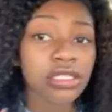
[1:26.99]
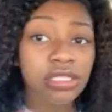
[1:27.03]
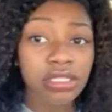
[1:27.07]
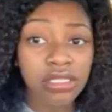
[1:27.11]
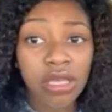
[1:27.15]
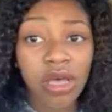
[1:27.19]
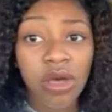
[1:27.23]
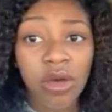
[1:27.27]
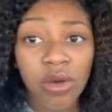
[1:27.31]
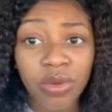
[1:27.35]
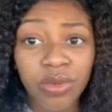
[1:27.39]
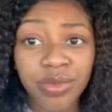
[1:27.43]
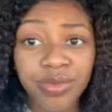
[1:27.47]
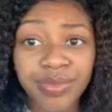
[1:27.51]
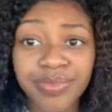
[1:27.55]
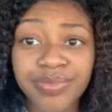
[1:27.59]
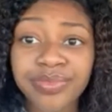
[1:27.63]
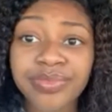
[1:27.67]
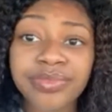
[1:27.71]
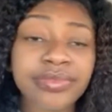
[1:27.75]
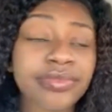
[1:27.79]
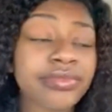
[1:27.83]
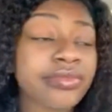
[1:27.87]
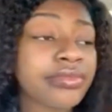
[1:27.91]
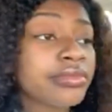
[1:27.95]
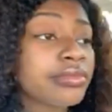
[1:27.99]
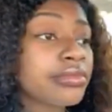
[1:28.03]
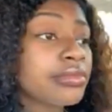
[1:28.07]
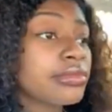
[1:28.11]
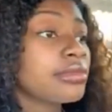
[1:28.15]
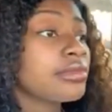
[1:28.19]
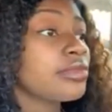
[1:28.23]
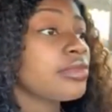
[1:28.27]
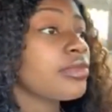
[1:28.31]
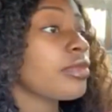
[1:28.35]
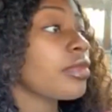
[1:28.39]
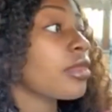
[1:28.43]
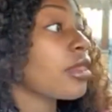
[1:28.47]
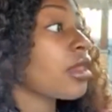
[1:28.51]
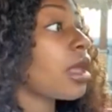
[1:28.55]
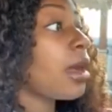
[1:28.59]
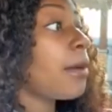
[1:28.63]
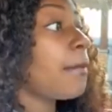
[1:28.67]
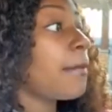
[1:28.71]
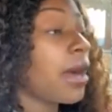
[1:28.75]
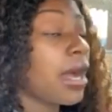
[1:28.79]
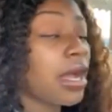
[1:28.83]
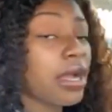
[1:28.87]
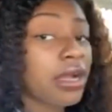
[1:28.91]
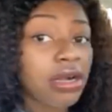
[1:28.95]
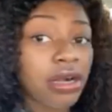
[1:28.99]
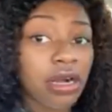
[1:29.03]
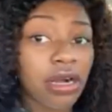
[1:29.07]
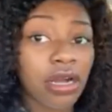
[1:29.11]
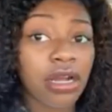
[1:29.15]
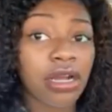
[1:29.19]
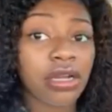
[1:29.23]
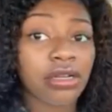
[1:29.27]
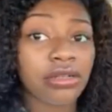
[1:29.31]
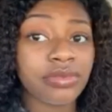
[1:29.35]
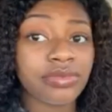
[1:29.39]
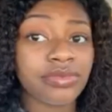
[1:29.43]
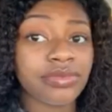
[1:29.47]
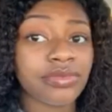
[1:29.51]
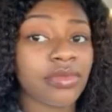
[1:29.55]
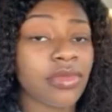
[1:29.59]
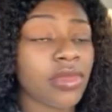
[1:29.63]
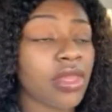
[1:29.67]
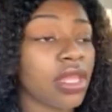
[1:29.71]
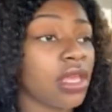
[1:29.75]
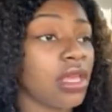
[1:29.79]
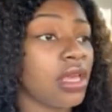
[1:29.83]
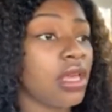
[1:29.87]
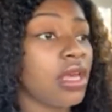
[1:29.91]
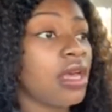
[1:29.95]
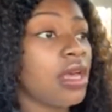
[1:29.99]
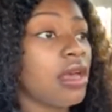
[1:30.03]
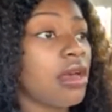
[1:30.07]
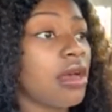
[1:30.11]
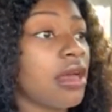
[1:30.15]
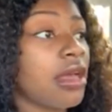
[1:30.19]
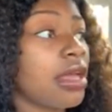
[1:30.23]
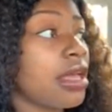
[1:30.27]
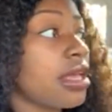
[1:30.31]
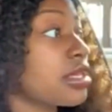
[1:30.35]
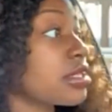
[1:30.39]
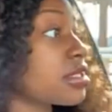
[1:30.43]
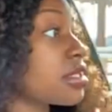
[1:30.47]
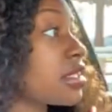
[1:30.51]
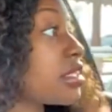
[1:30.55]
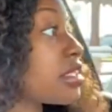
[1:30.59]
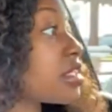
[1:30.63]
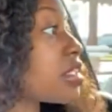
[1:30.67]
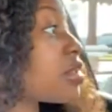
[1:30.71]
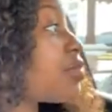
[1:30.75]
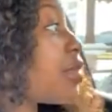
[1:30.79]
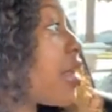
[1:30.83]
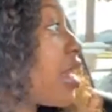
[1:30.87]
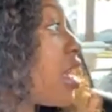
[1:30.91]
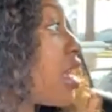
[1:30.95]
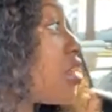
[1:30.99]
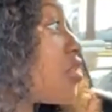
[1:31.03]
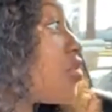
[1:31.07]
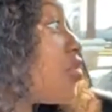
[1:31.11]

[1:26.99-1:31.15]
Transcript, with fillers: So my car is it's paid